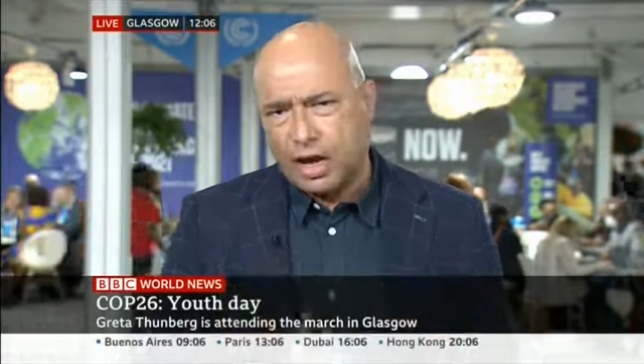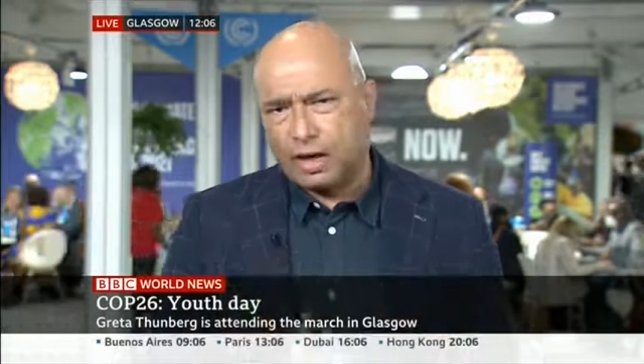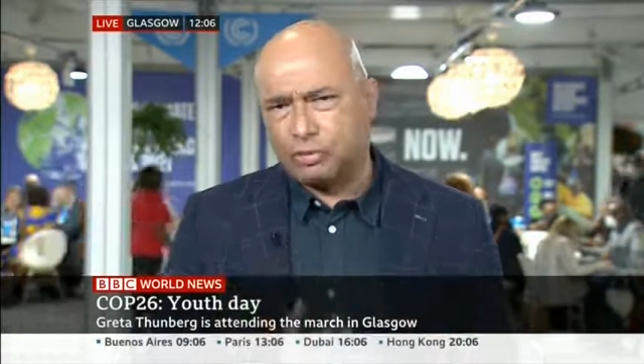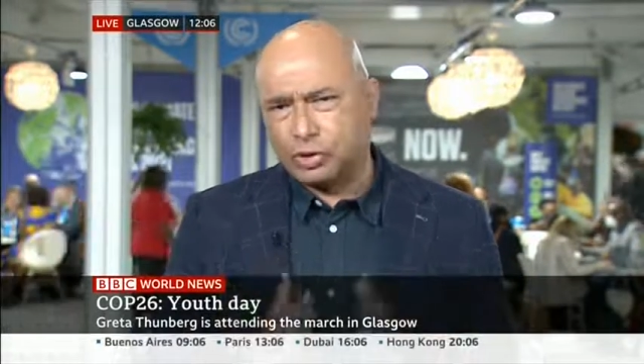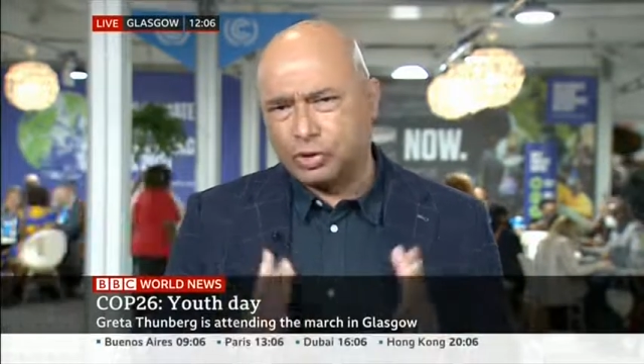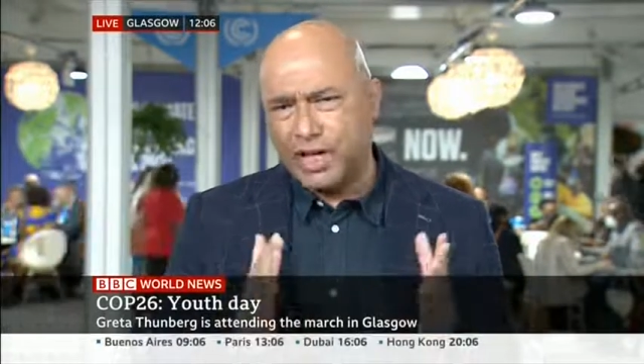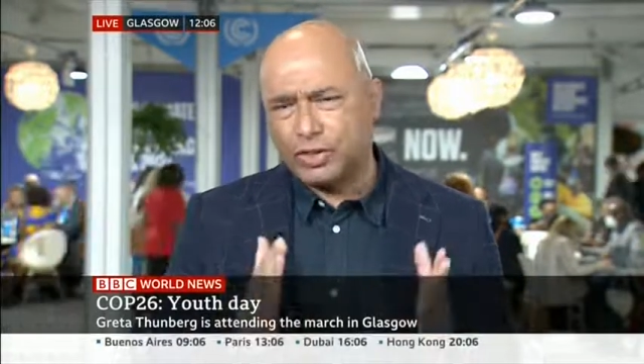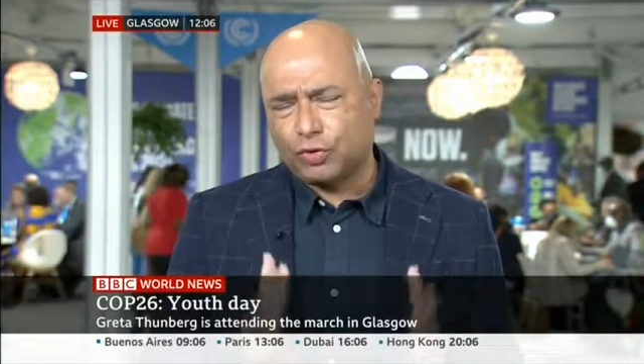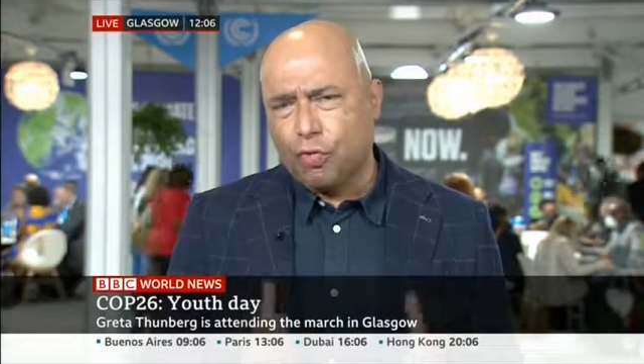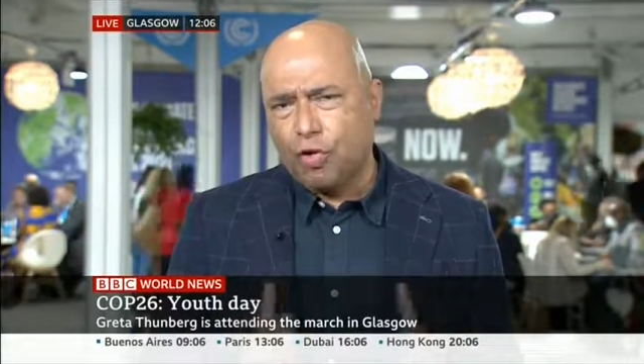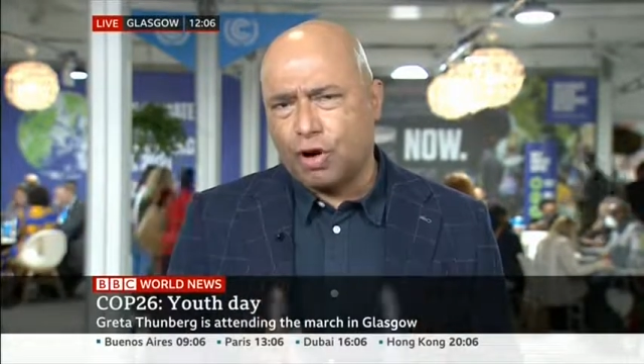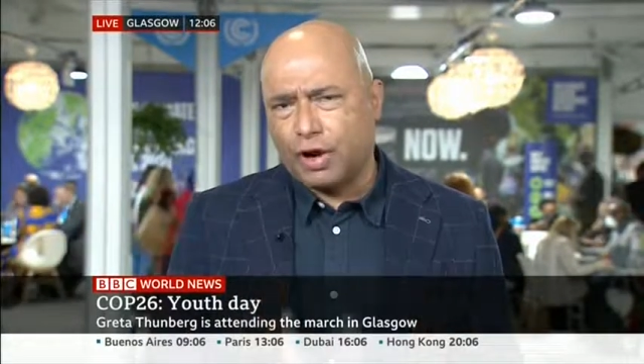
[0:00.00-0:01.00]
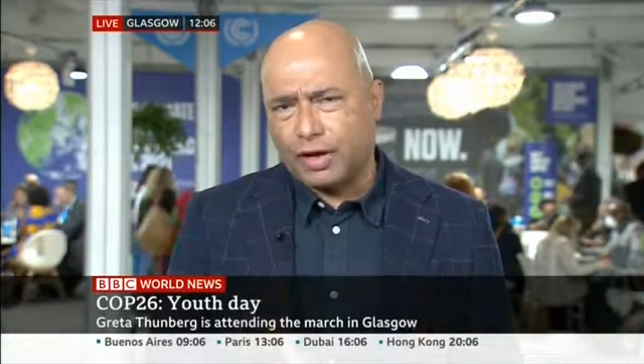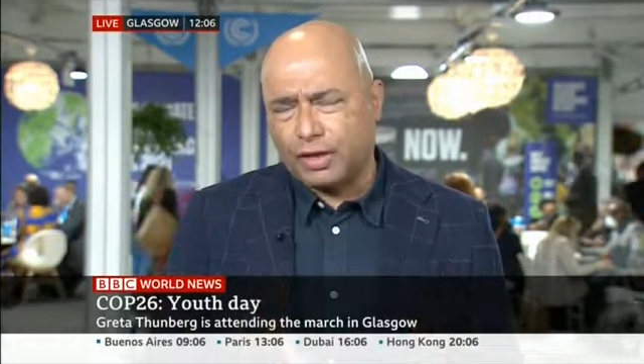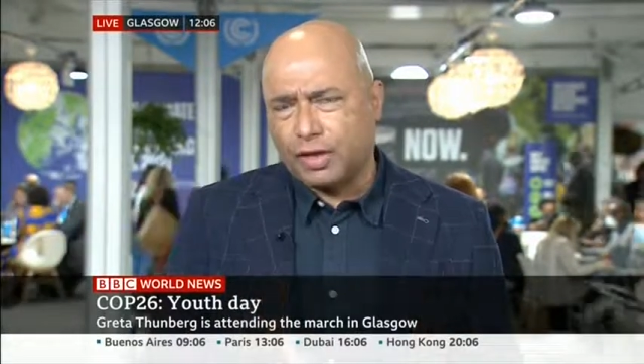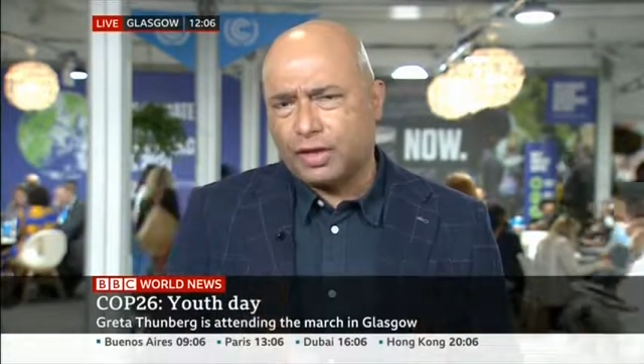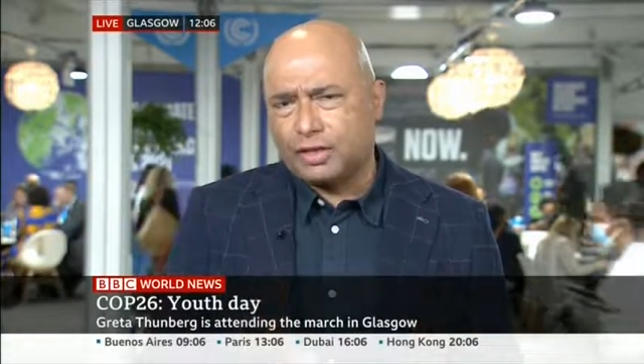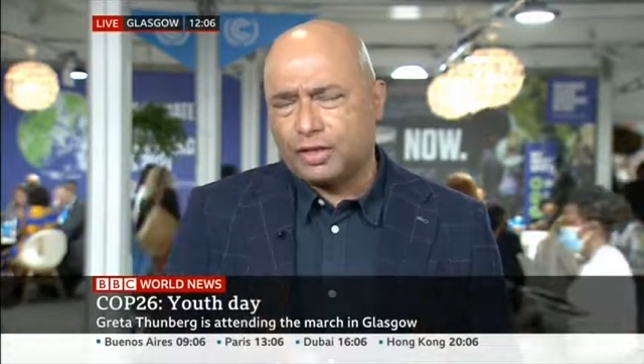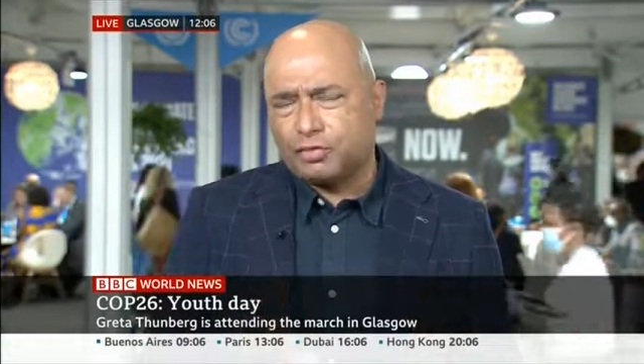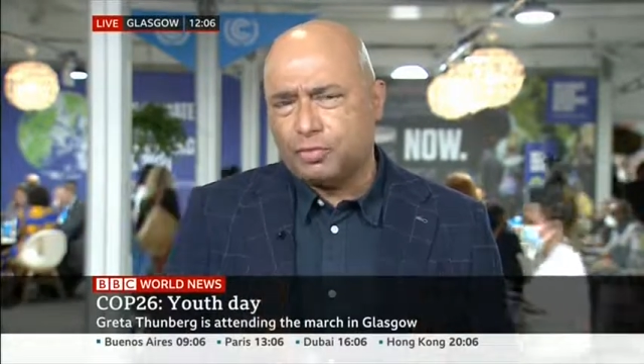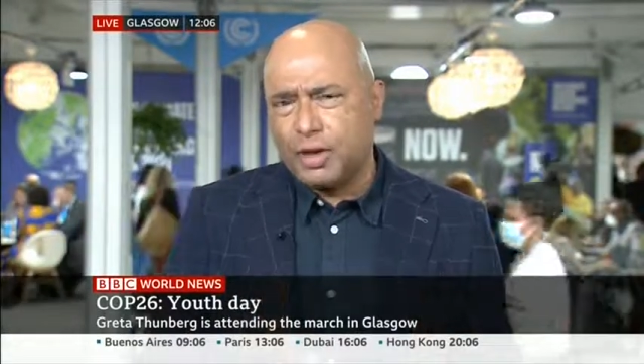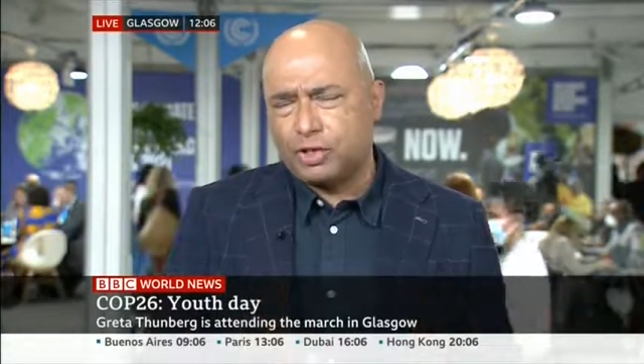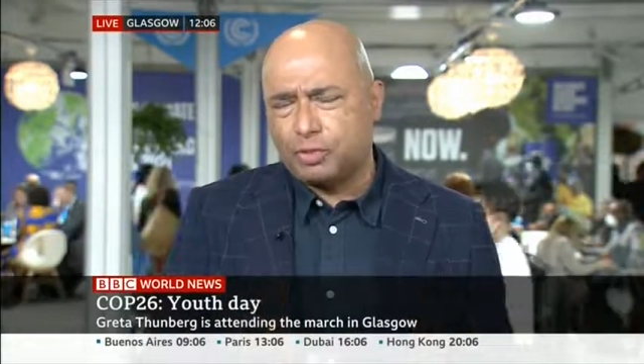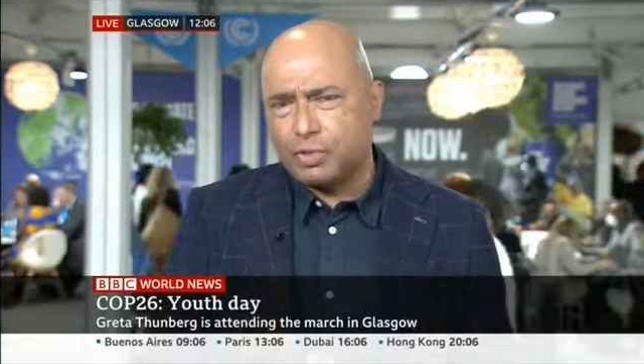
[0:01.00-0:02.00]
So that's why it
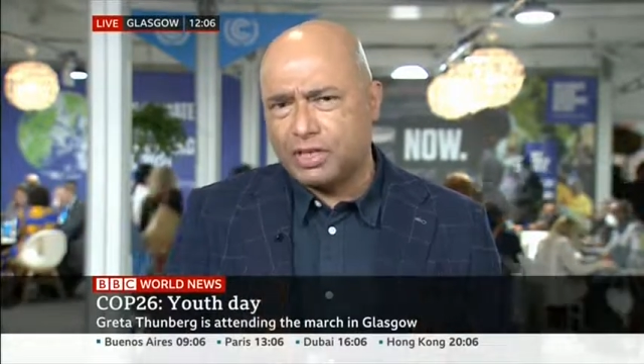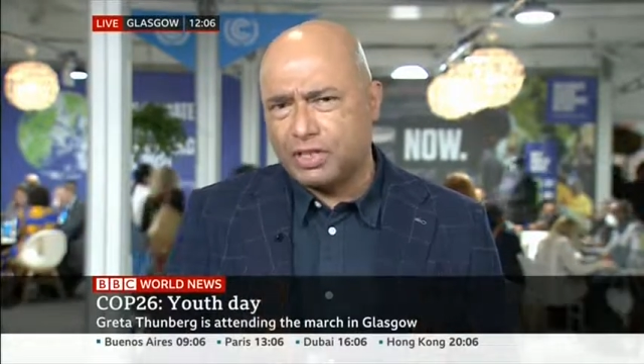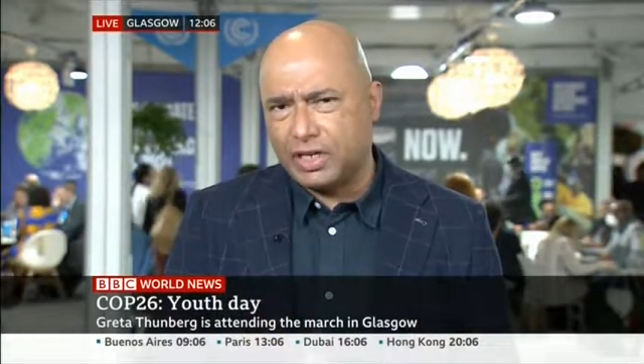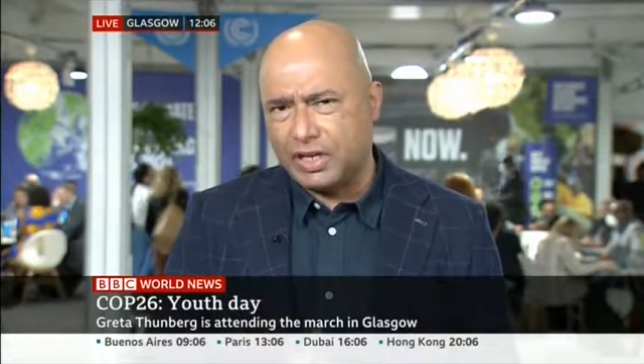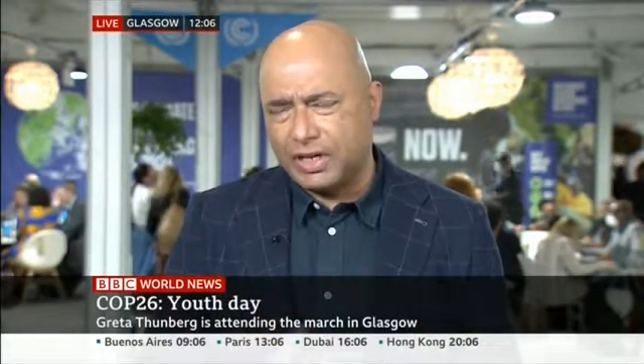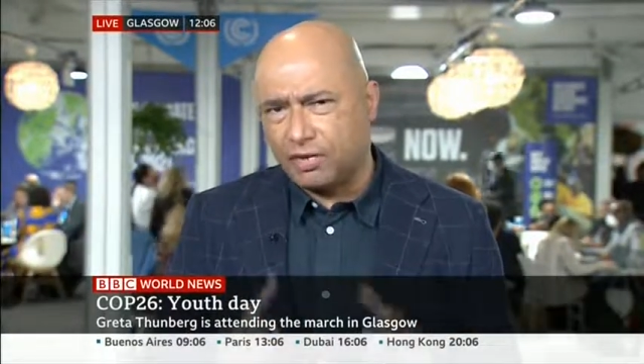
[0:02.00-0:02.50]
remains to be seen.